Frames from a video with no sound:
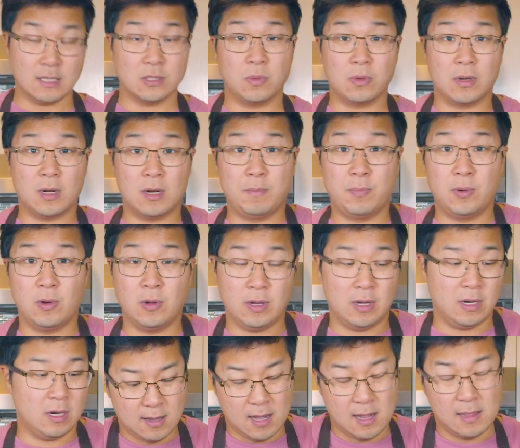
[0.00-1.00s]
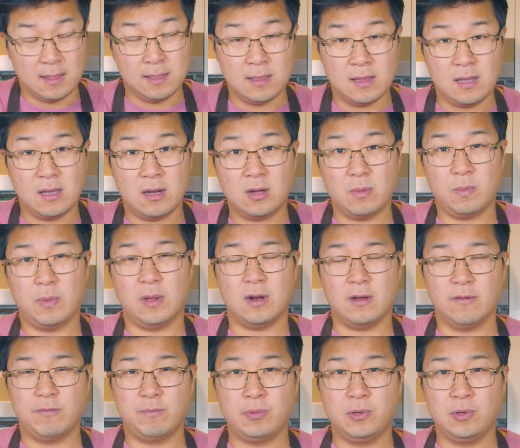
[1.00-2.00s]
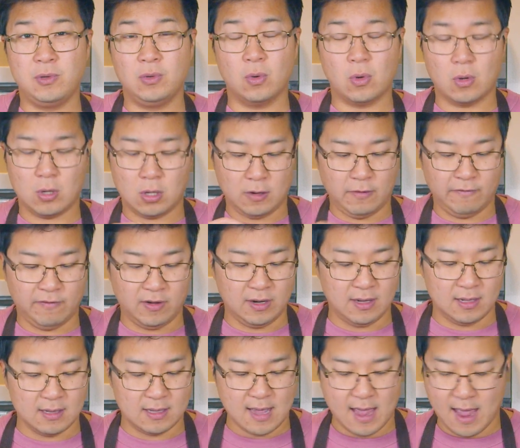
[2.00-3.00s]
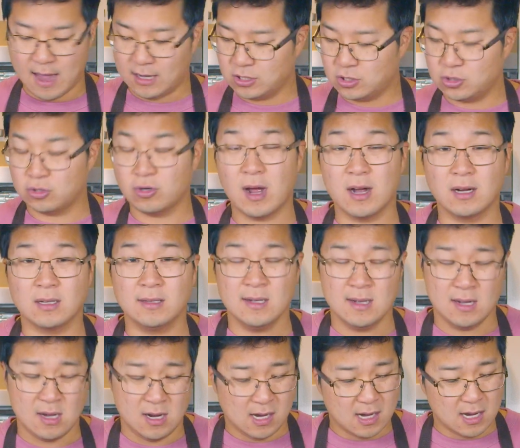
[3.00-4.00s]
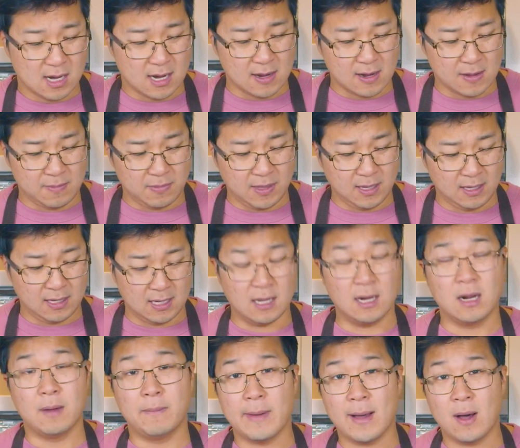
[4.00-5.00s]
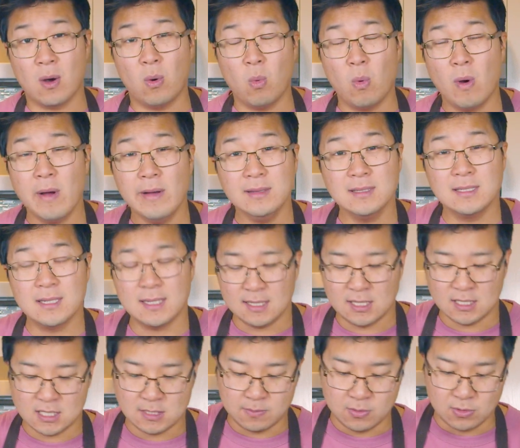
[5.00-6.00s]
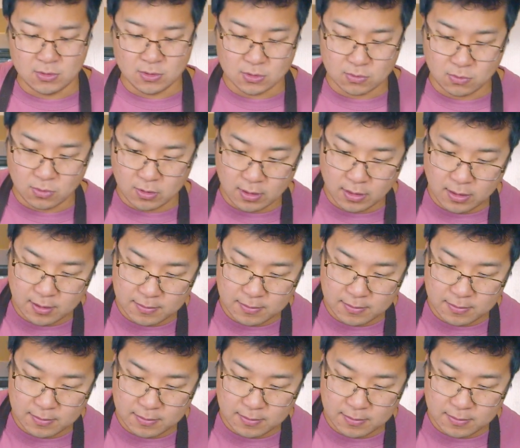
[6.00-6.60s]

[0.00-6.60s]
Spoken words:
we're gonna put in a little bit of pure vanilla extract. I'm thinking about 1 teaspoon's worth.